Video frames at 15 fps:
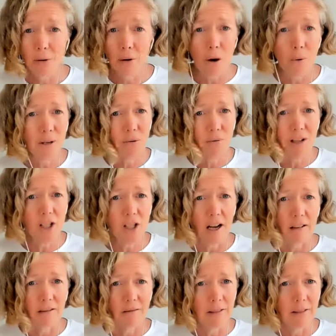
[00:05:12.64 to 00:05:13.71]
Always reach
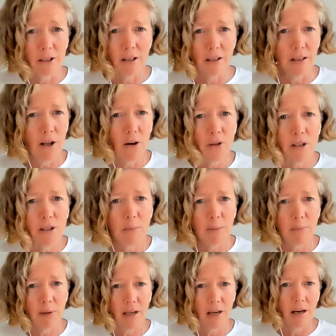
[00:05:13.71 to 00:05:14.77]
out. There's loads of
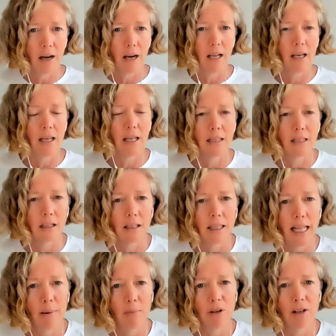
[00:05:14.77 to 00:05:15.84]
people here, and it's a
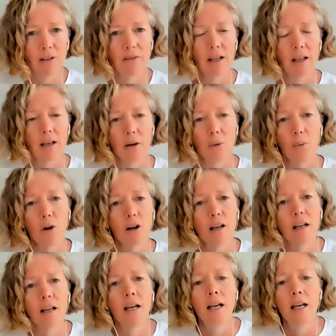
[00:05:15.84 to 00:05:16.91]
collaborative
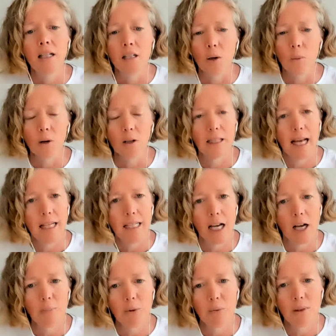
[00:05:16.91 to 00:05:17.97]
work. So we're glad to
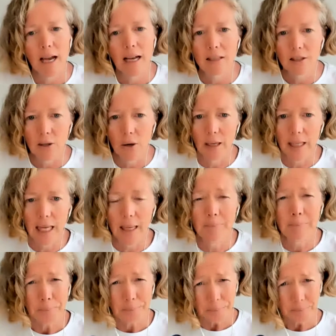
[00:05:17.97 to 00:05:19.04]
help you with that. So
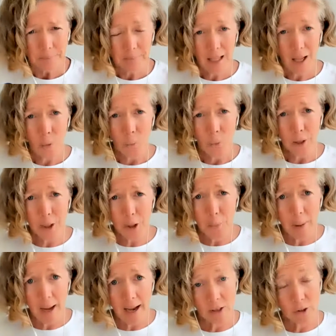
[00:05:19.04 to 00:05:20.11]
again, we're going to go
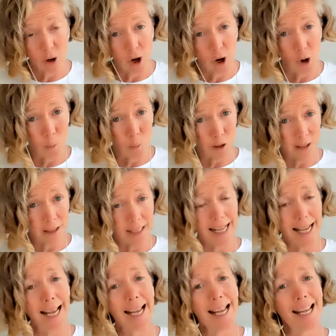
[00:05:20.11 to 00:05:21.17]
back to our homework
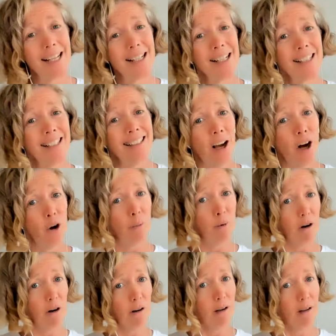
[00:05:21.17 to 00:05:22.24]
today.
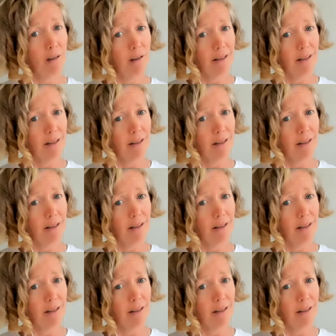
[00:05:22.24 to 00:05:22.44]
Homework?